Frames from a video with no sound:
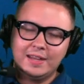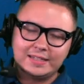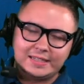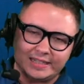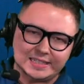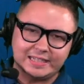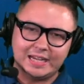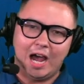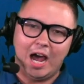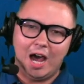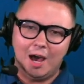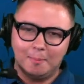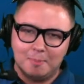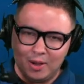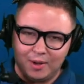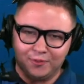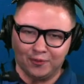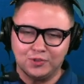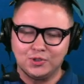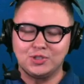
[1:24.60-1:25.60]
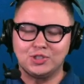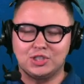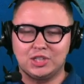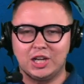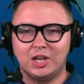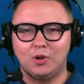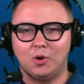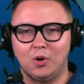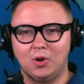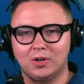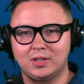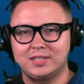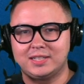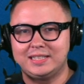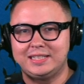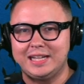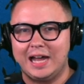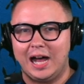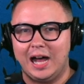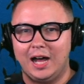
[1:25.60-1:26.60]
Sub for Seahawks,
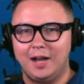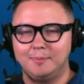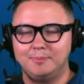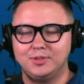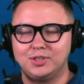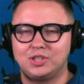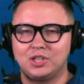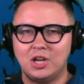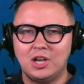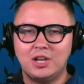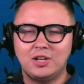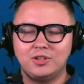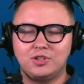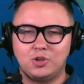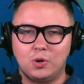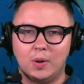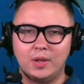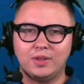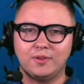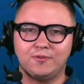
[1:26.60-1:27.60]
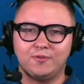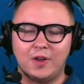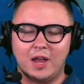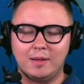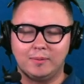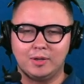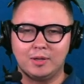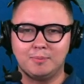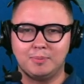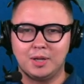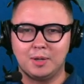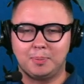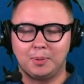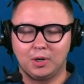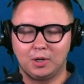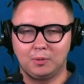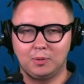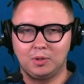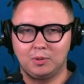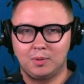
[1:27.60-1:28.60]
dubs. Join the family and be a
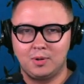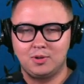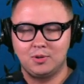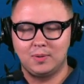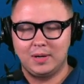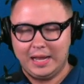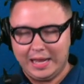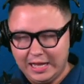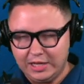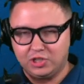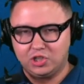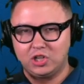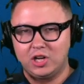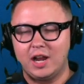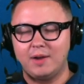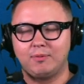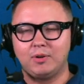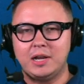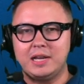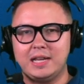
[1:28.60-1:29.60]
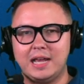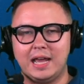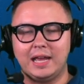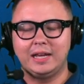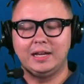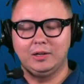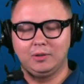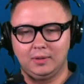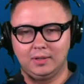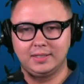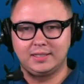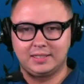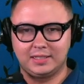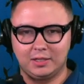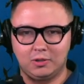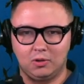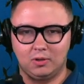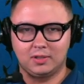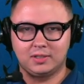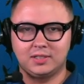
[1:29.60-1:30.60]
part of what we're doing each and every day here on
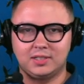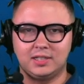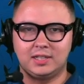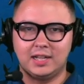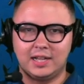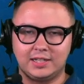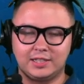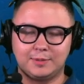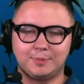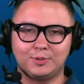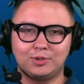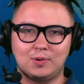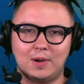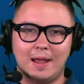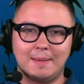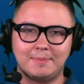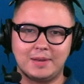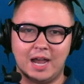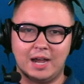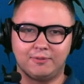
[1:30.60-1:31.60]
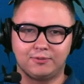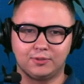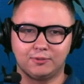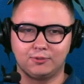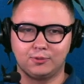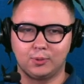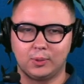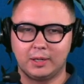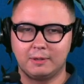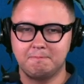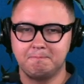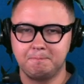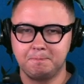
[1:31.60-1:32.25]
Seahawks Today. Subscribe now for free.